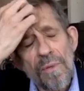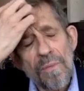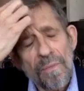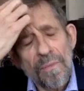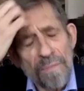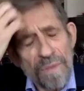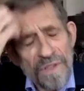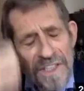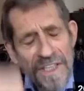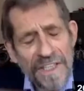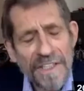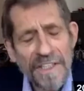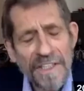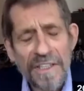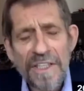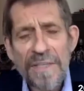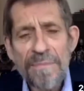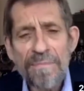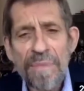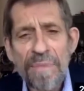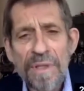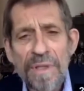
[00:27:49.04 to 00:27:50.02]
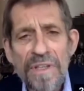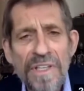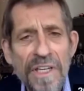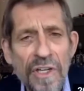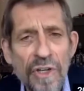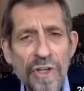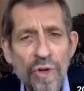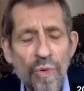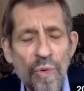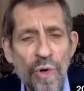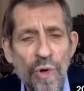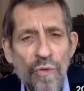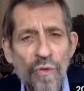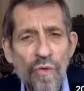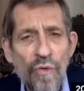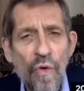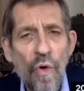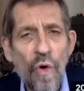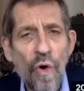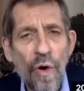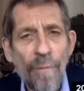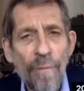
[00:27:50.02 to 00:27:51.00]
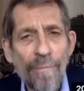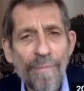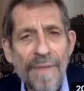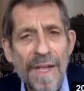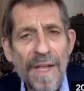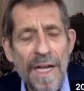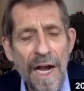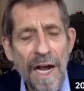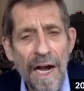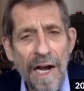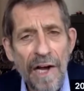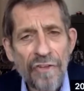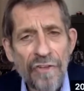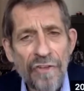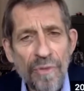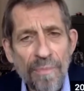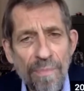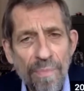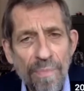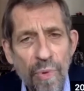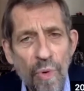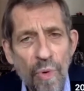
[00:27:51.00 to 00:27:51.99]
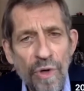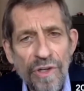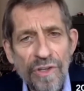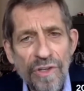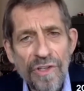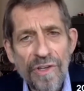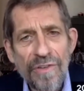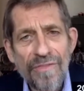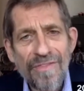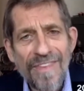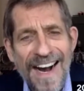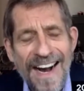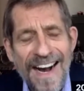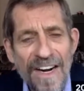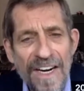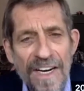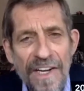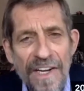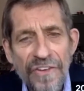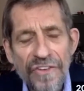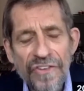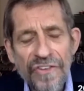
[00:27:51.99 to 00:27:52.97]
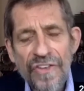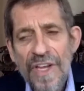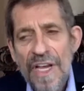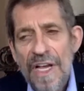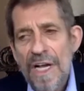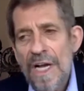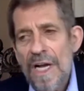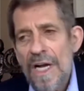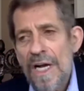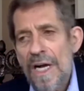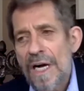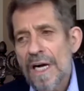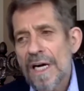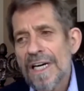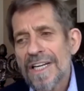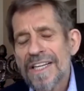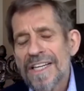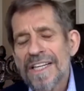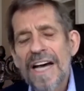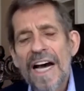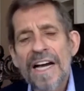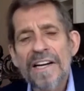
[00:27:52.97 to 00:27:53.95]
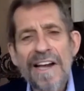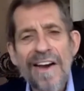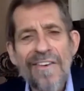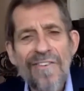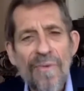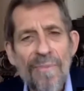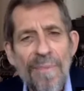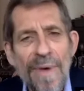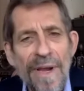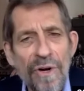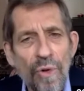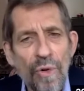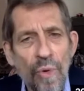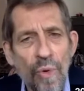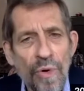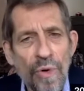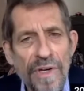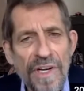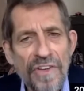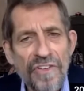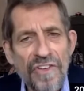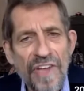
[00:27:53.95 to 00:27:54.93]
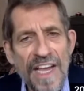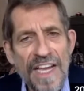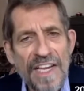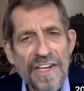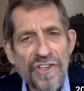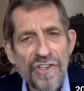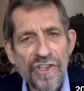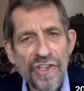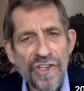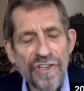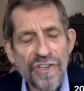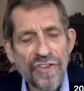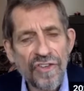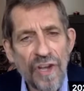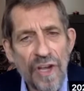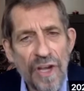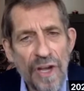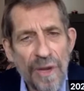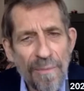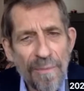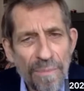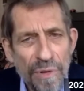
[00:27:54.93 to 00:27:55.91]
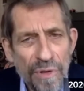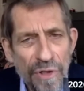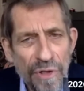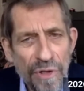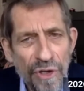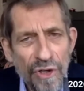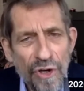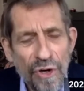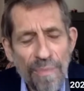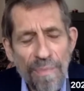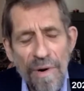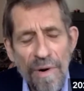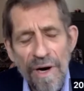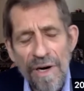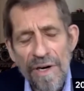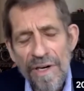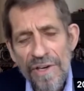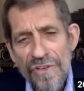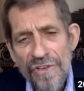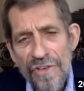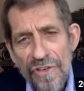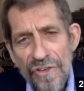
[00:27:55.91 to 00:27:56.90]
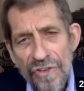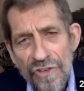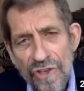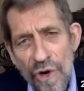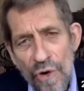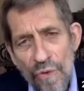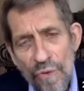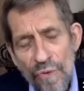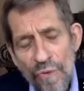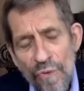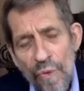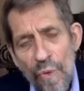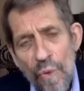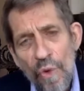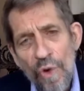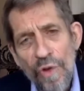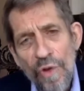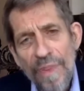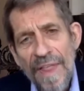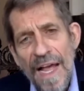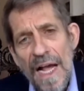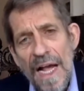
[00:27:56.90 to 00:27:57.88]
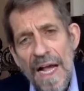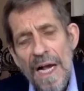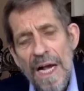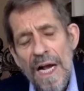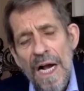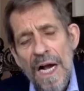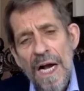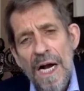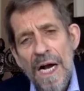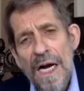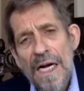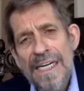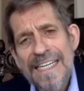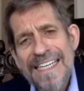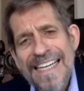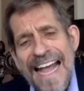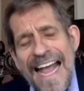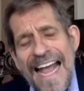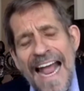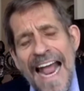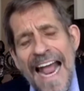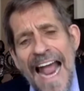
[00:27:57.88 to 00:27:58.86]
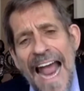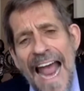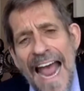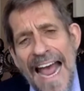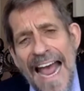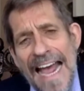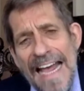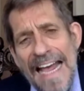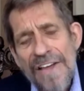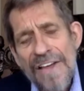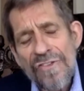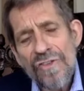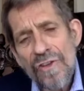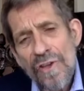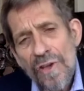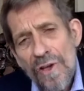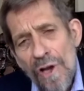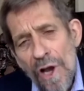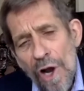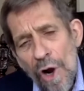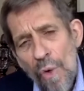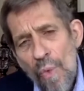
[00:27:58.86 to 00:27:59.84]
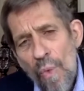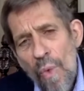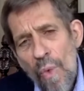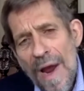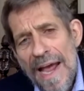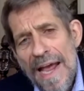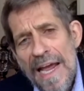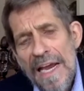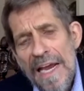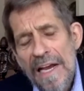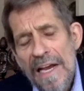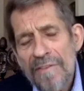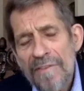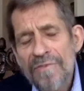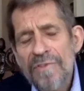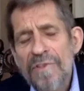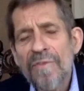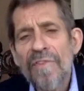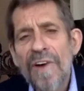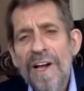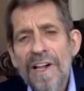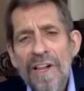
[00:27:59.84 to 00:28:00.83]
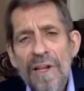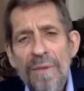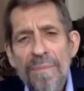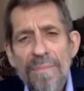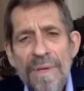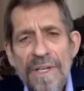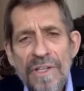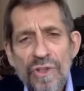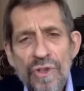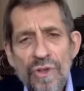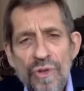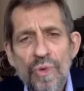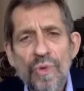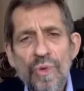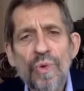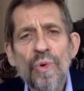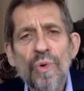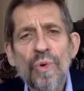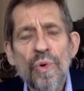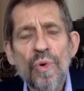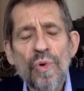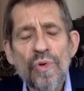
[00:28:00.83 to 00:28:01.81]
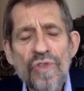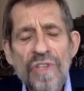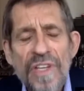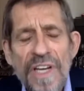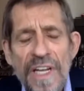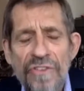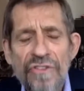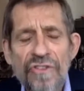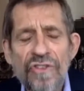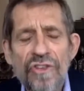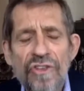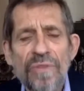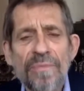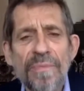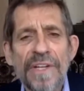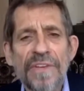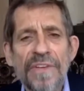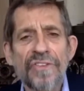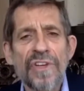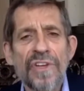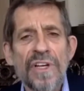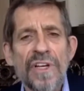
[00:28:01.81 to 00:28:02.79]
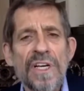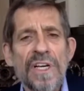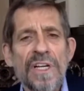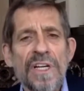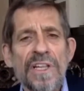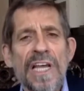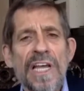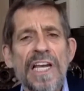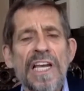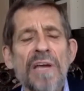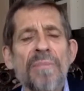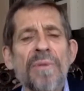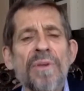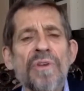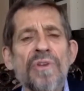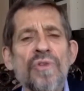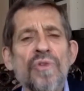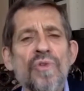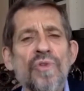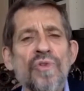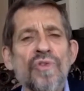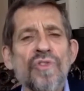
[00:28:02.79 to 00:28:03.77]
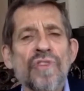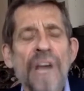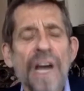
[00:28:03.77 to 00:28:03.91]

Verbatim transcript: particularly political reform, support to various non-governmental organizations, political parties, and so forth, as a way of developing tools and instruments that could be used to